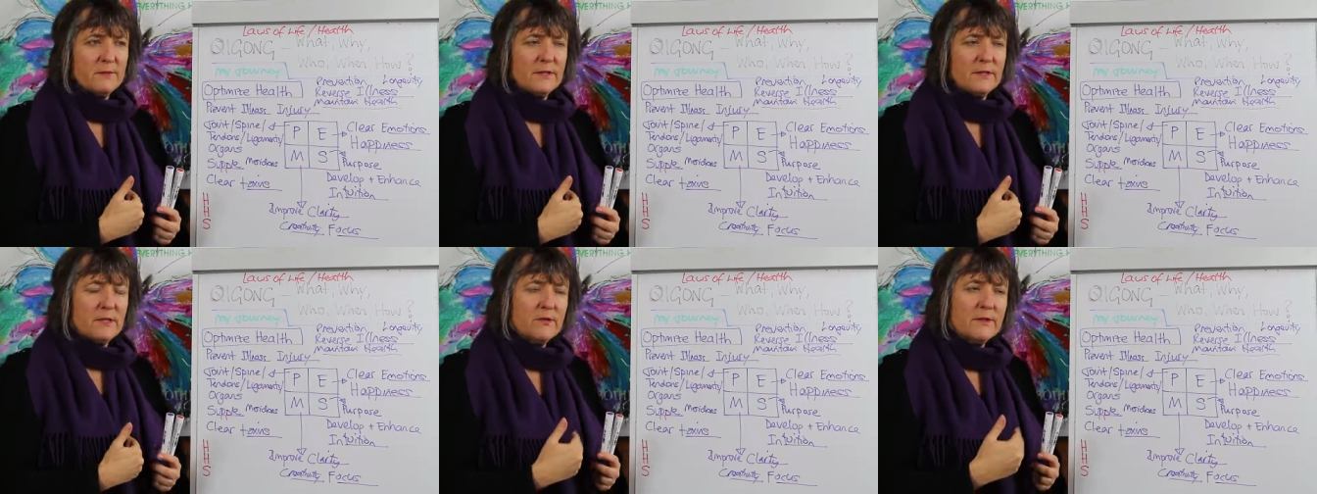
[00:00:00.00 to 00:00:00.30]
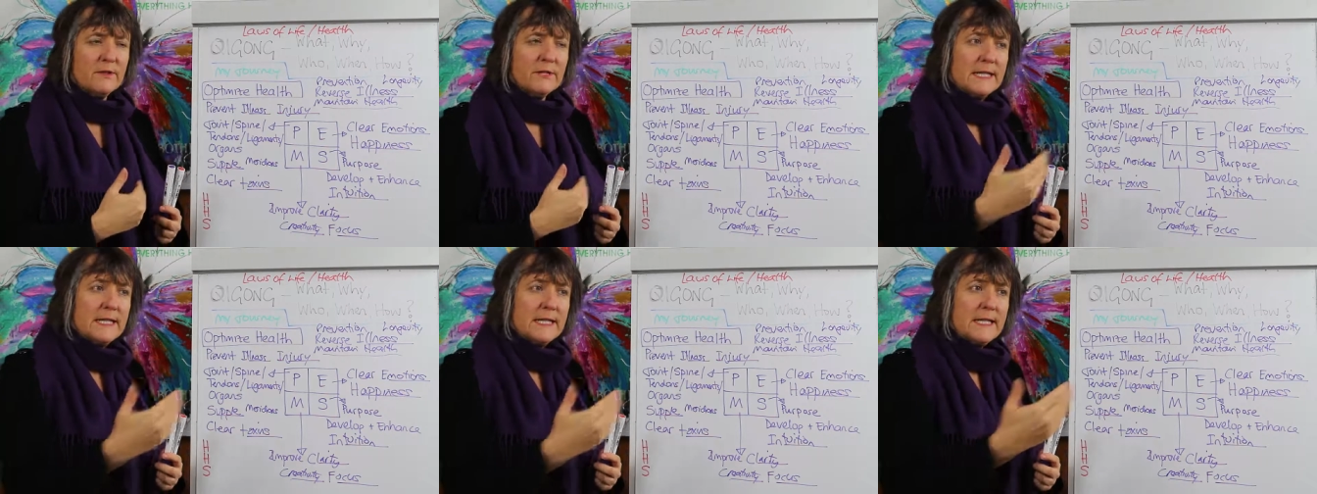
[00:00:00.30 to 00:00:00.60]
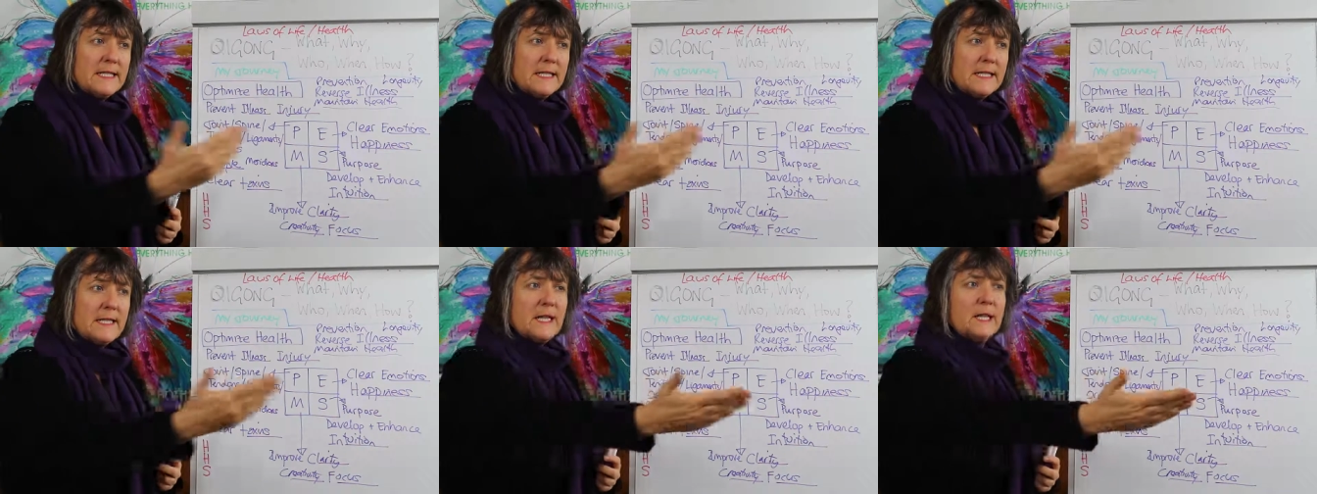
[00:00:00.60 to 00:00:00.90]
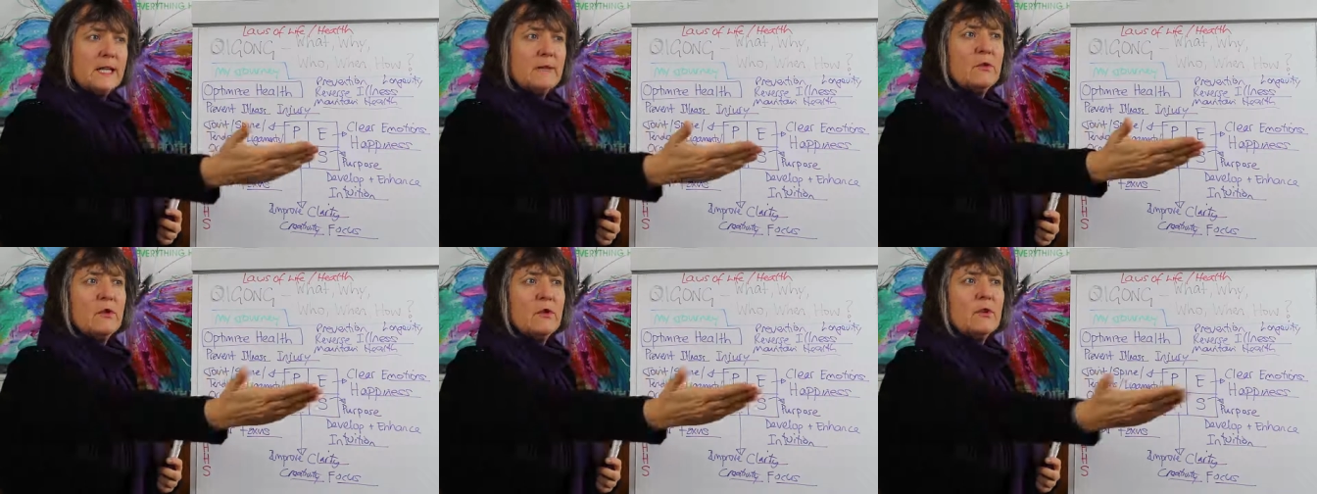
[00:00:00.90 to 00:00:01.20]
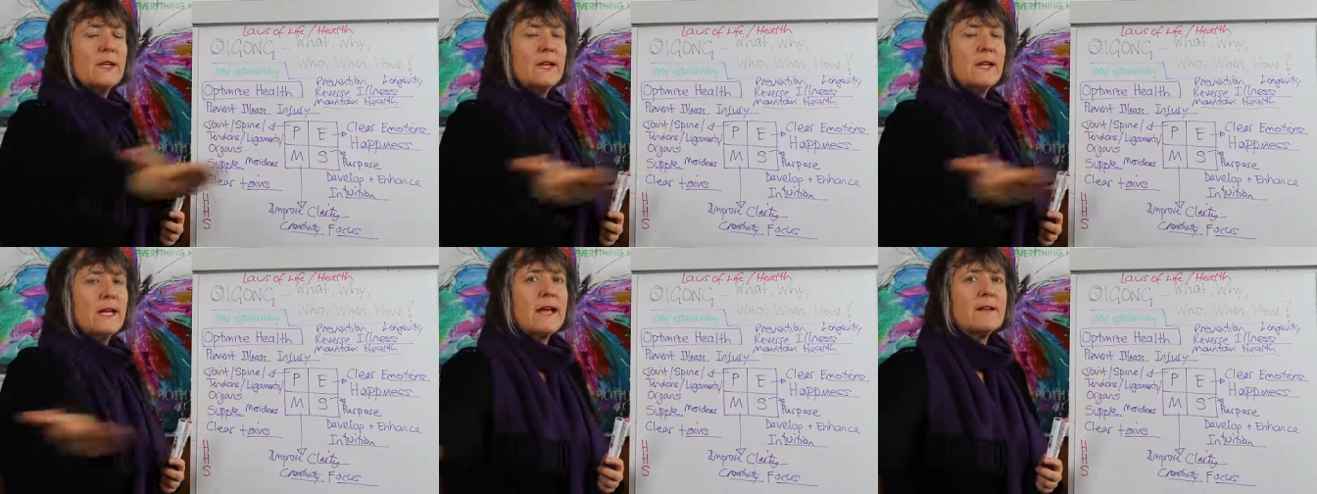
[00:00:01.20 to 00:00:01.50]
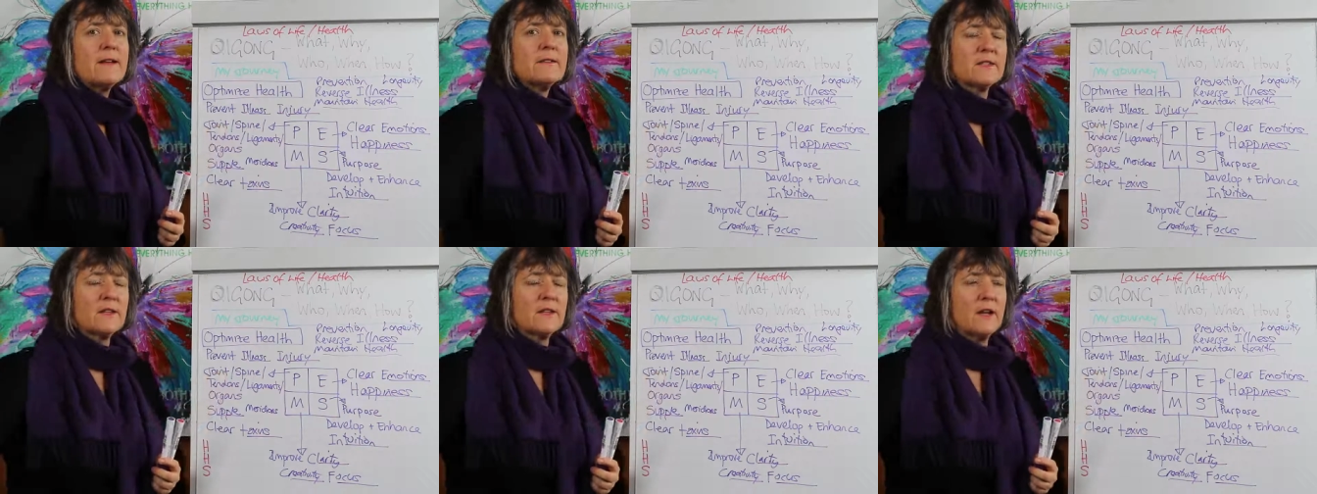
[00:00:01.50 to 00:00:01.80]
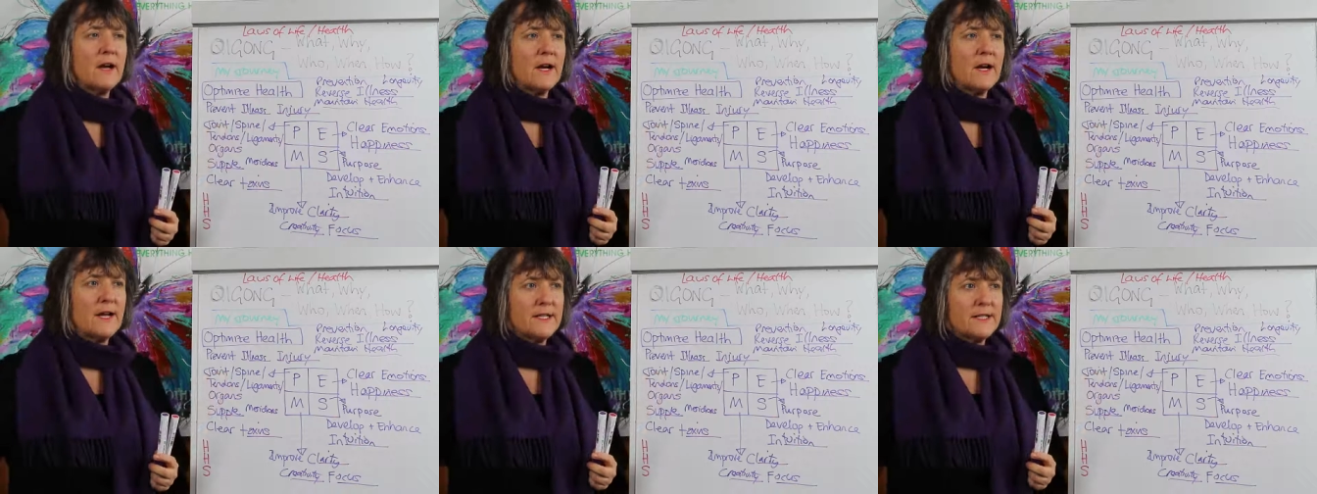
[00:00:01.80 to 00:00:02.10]
We don't need to keep looking
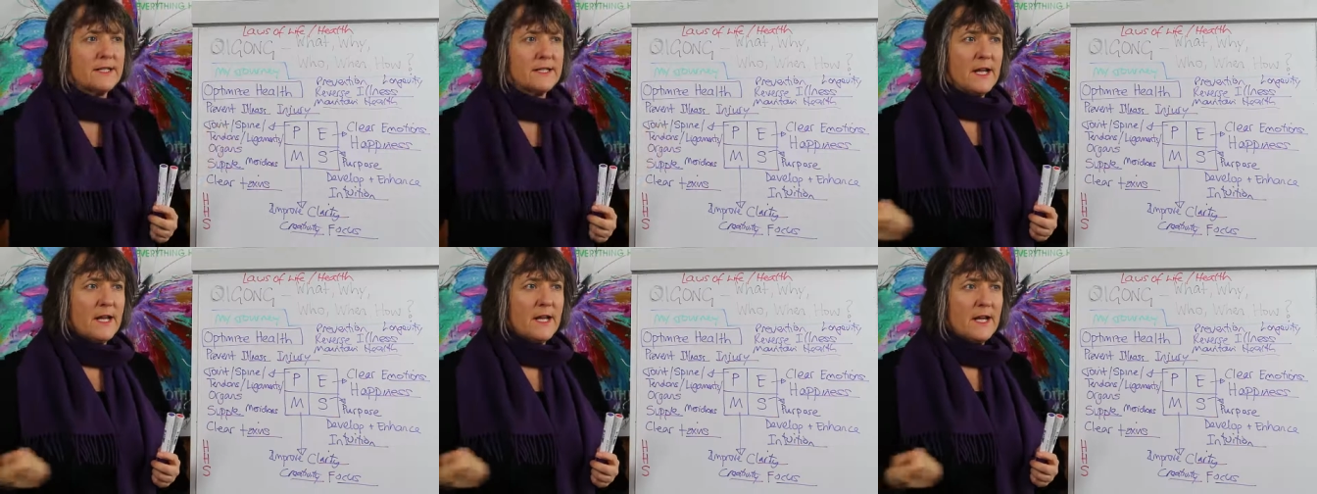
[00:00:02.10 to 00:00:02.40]
outside